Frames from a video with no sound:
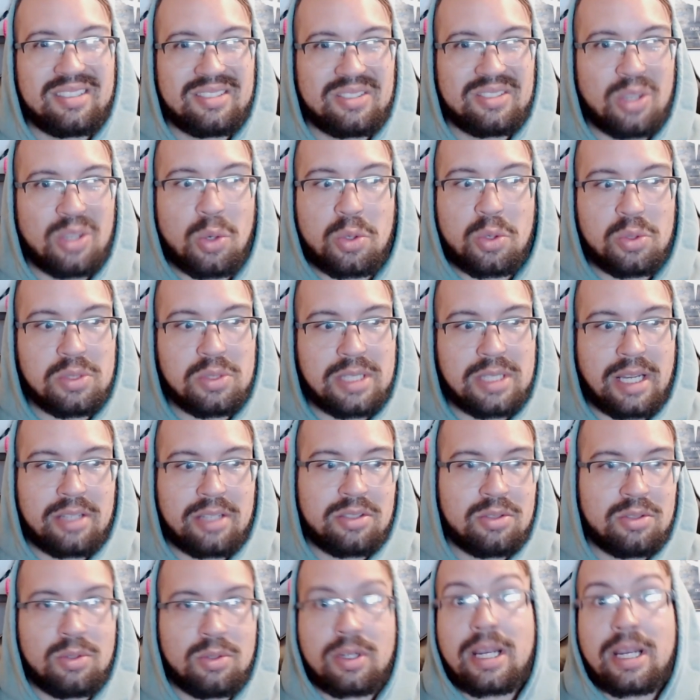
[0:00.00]

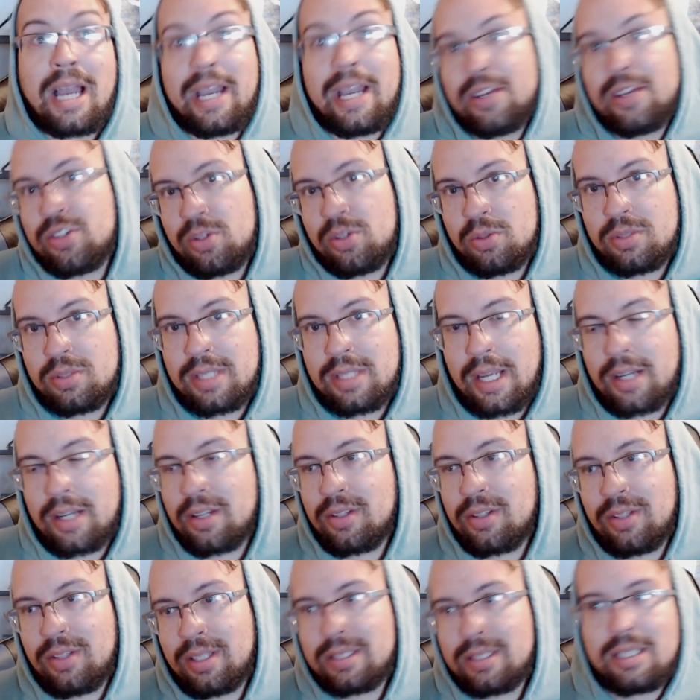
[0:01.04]
tokusatsu or kaijus,
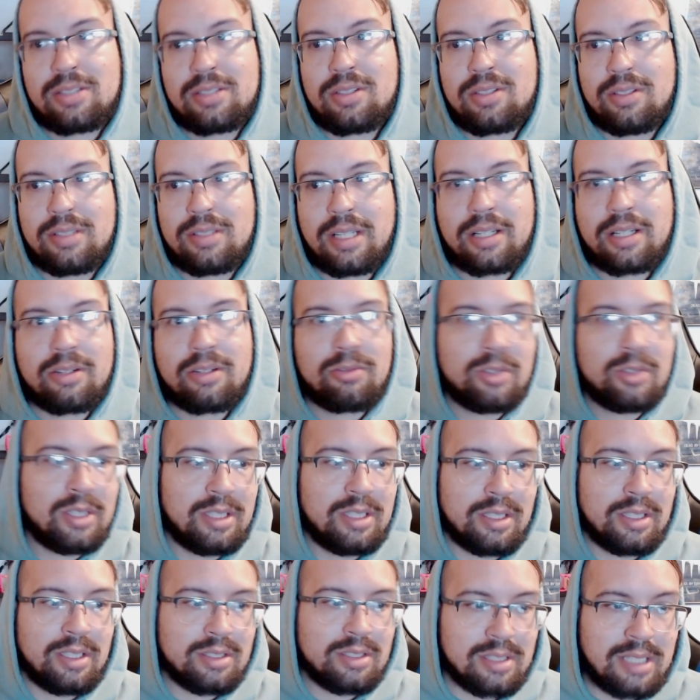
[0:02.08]
technically, because that's all NECA really
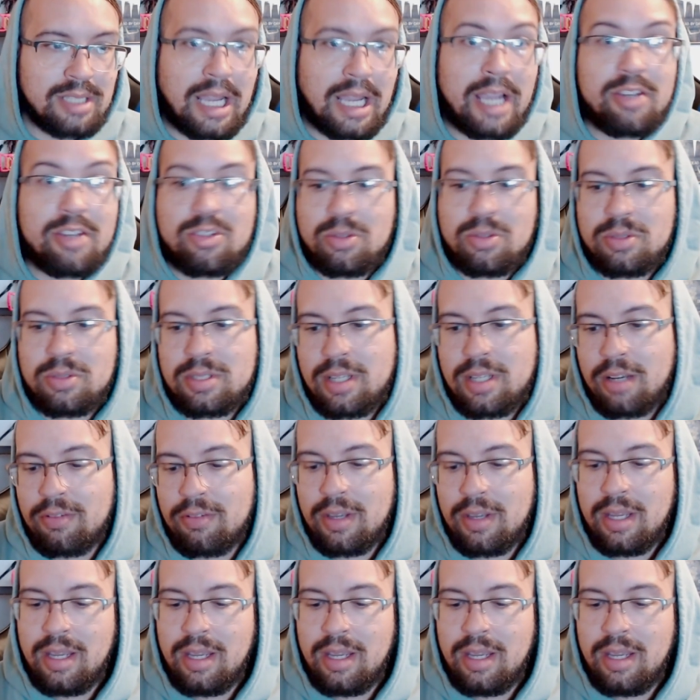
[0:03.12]
does is kaiju stuff.